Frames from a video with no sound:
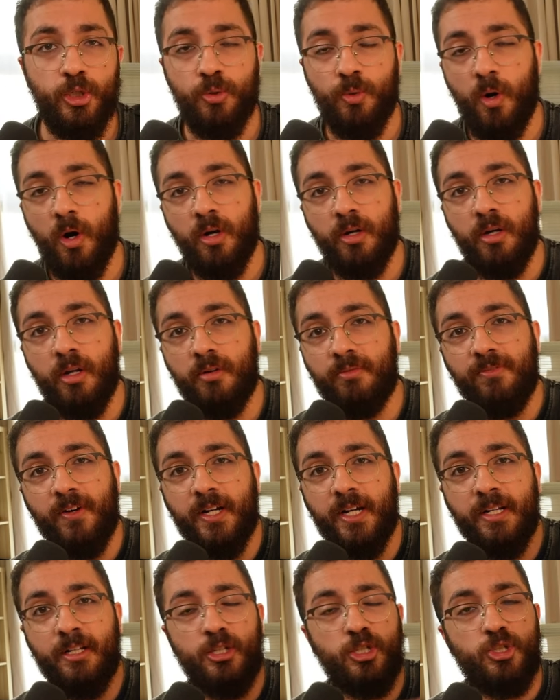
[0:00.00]
you on uh,
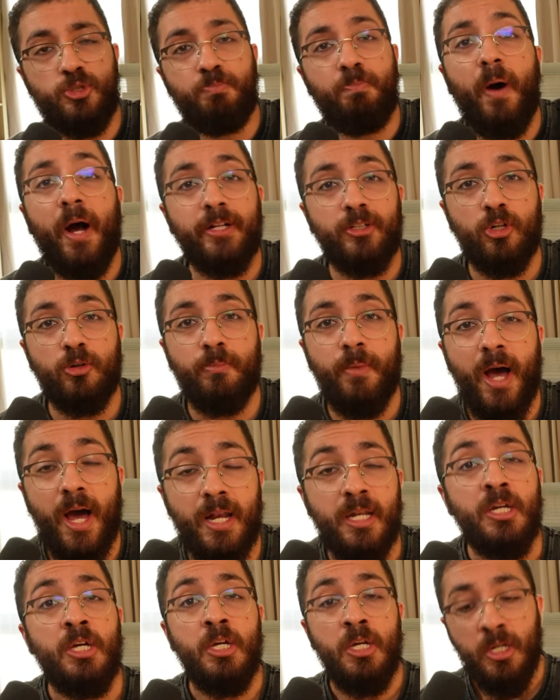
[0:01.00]
fucking
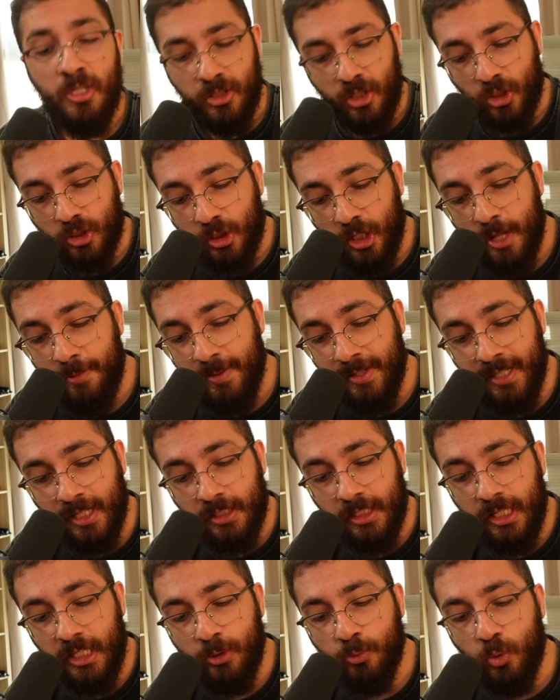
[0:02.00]
Spider-Man. They're claiming
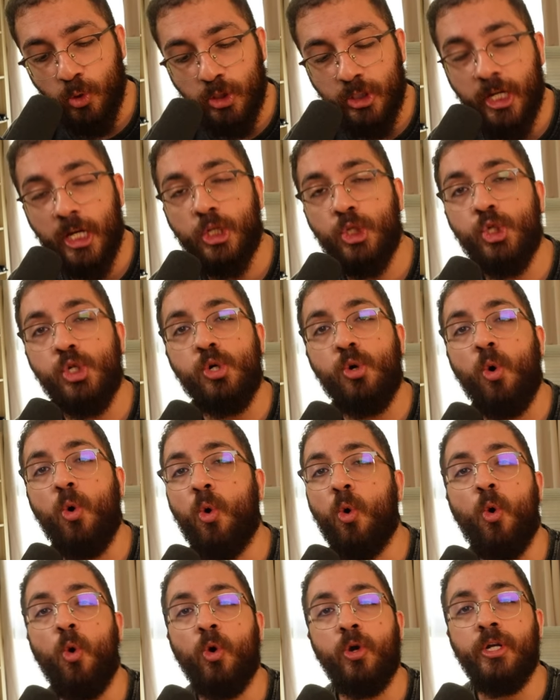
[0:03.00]
that it will get you
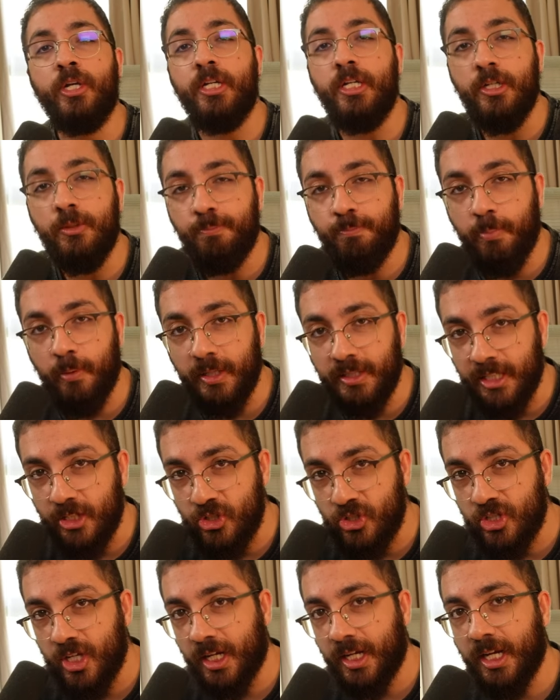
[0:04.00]
horny the
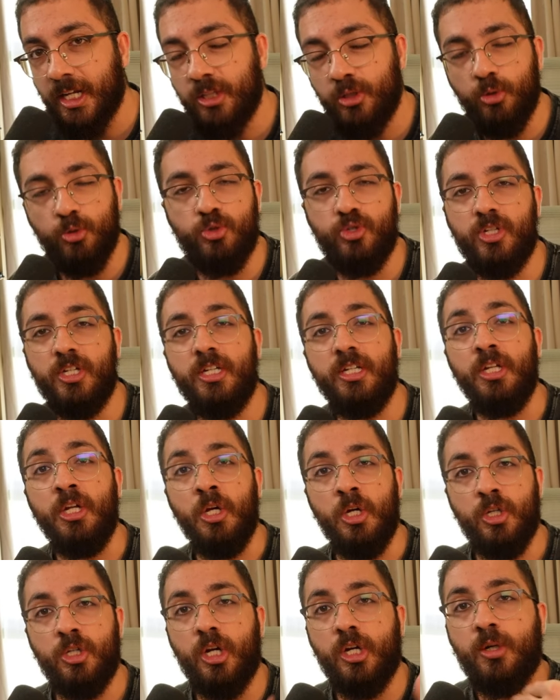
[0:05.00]
second you see
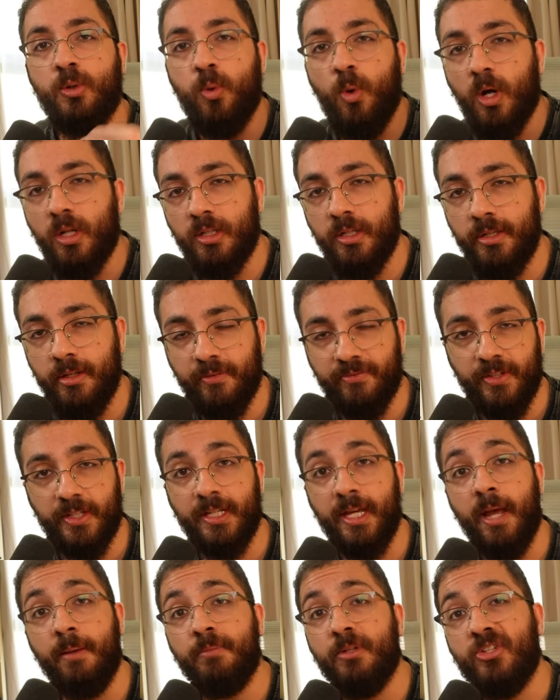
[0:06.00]
the quality of the
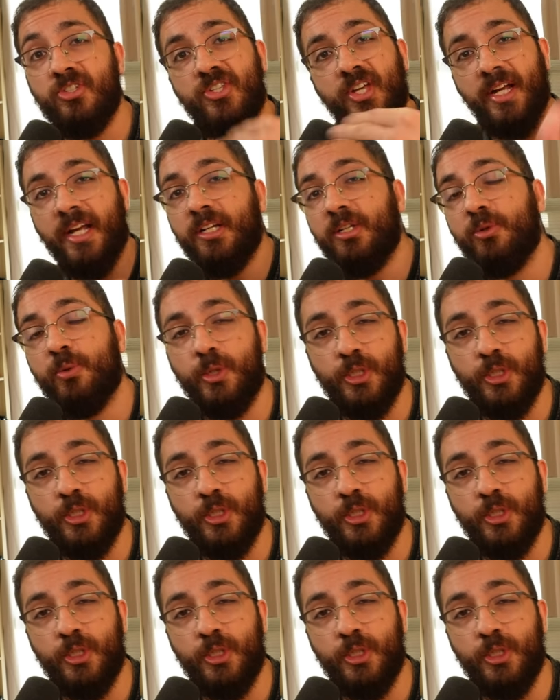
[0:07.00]
game, the second you